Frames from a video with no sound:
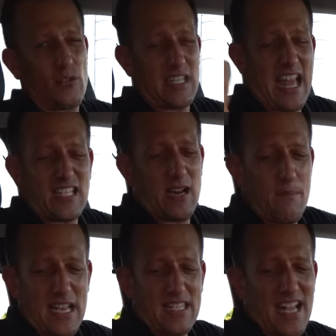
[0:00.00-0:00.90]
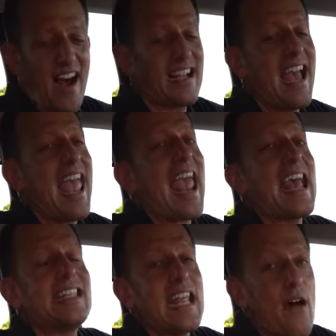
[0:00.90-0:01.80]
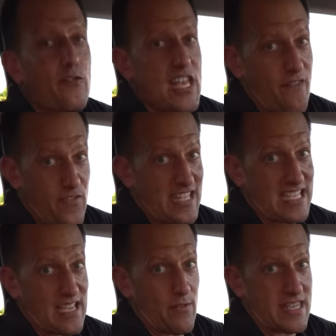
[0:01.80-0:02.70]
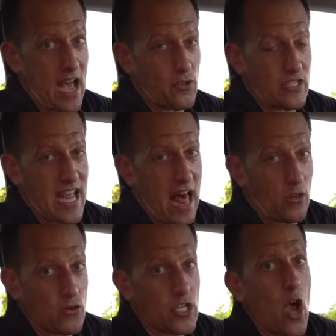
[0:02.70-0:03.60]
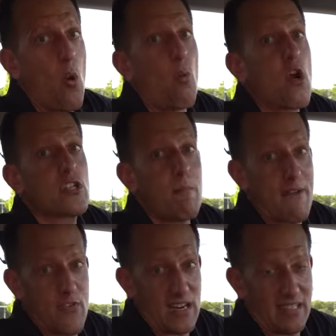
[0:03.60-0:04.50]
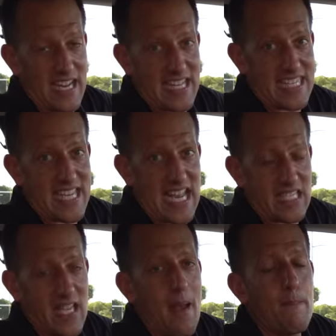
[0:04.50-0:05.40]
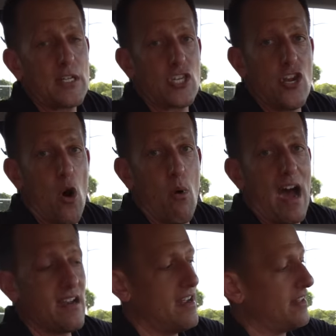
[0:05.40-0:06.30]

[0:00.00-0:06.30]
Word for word: So that's going to be a Zonk and definitely at $57,000, where's my ventilated seats? But you know what?